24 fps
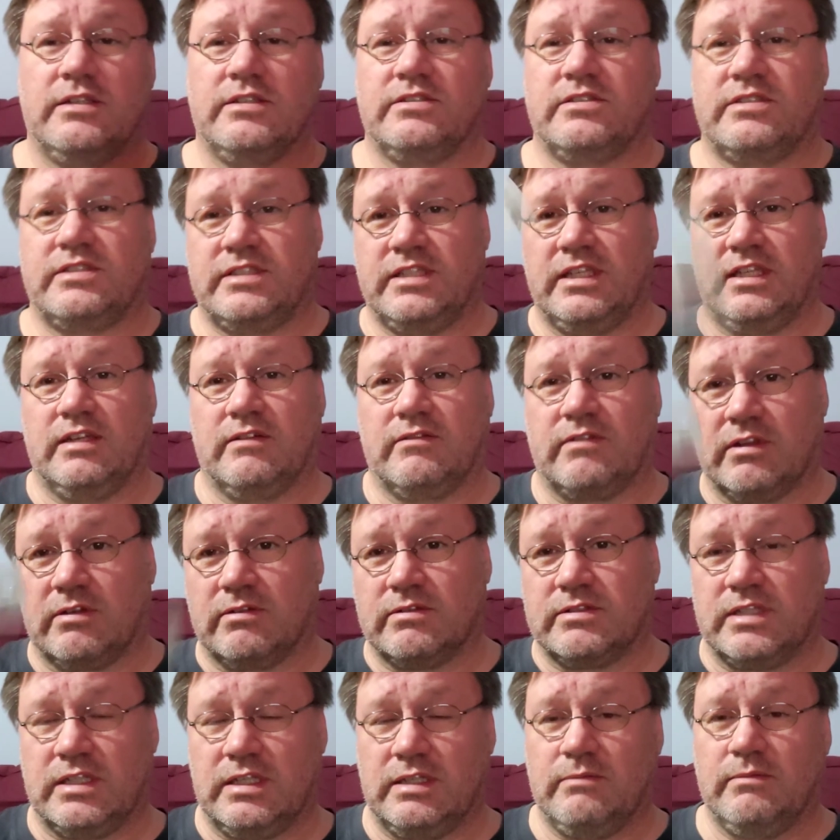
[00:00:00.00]
seeing if there
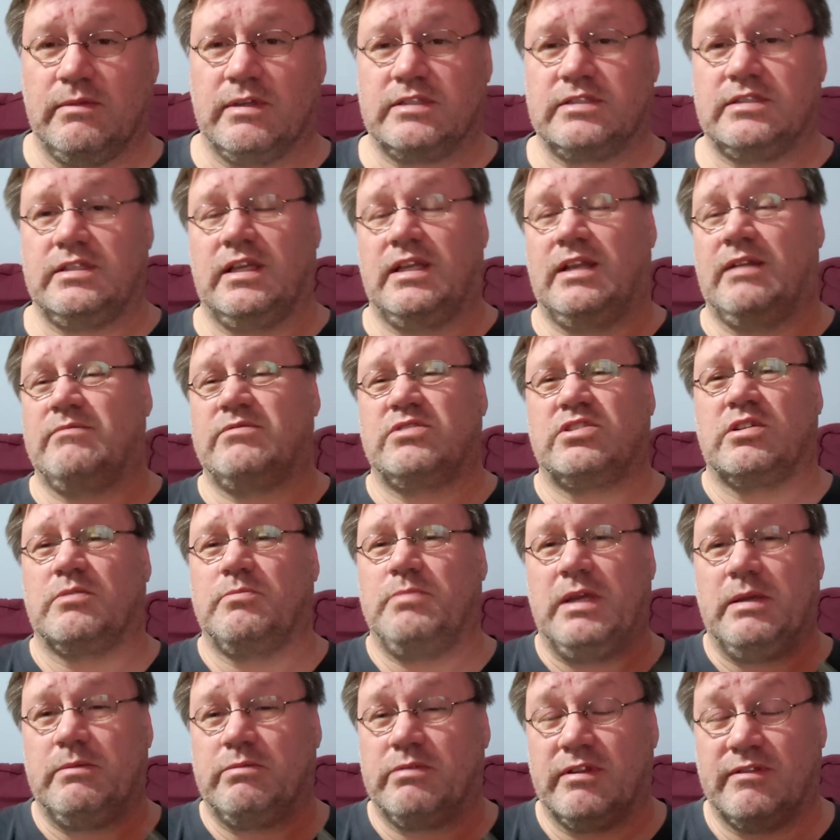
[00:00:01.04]
was any mess, and I'm sure
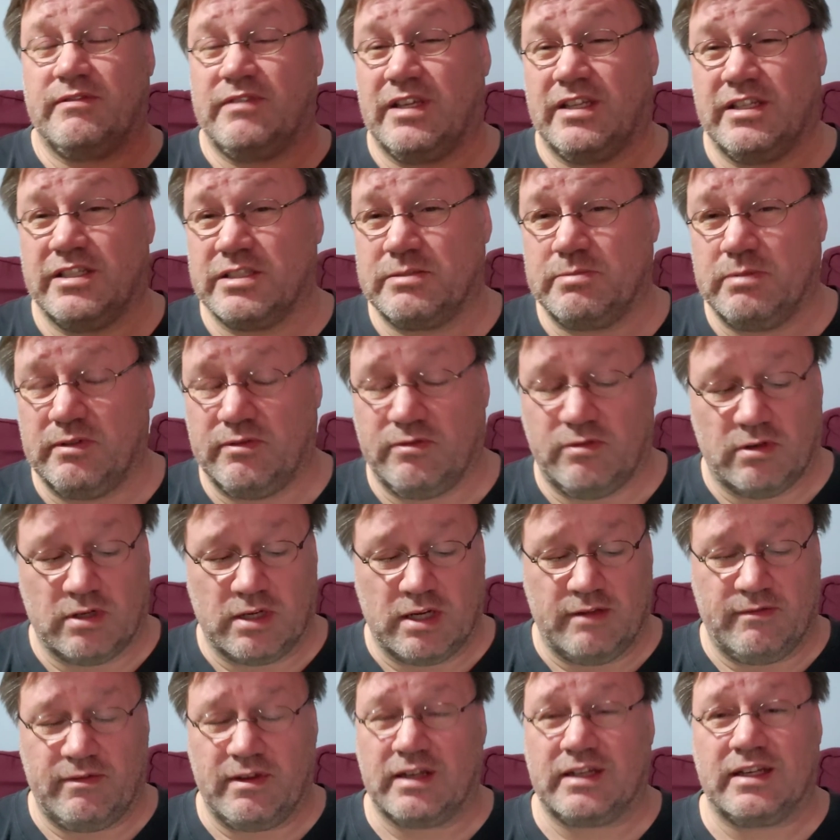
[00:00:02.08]
people have done this before.
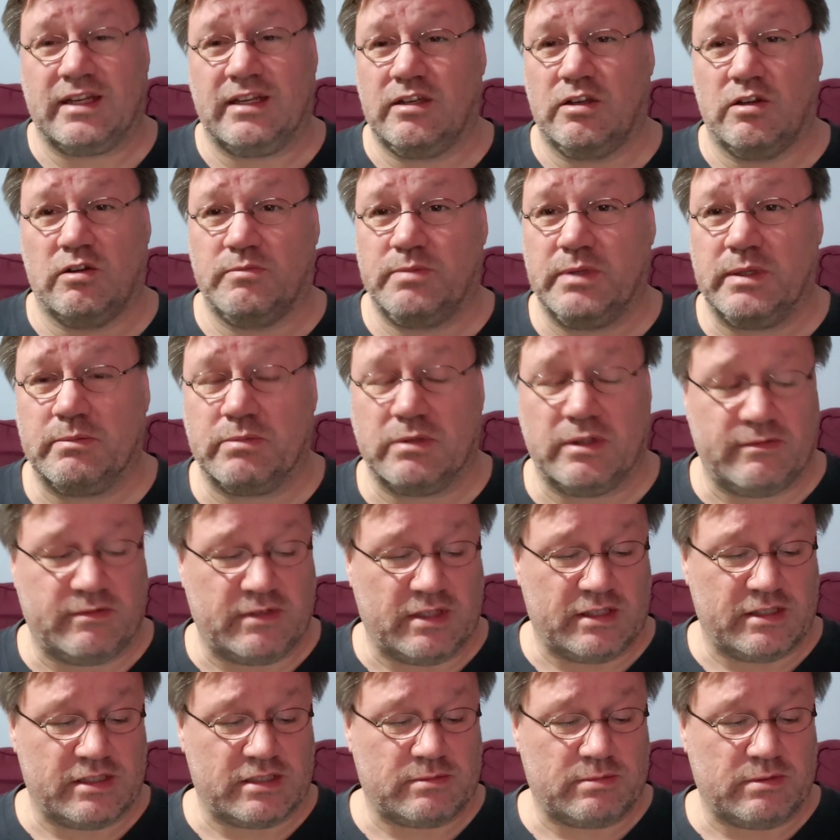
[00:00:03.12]
In fact, I know people have
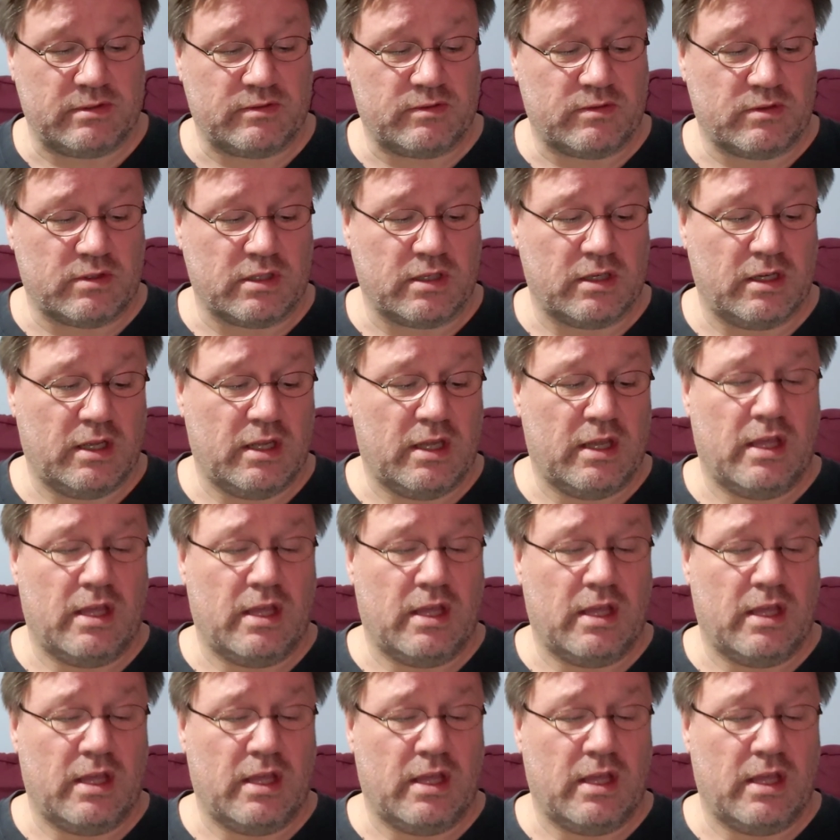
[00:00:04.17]
done this before.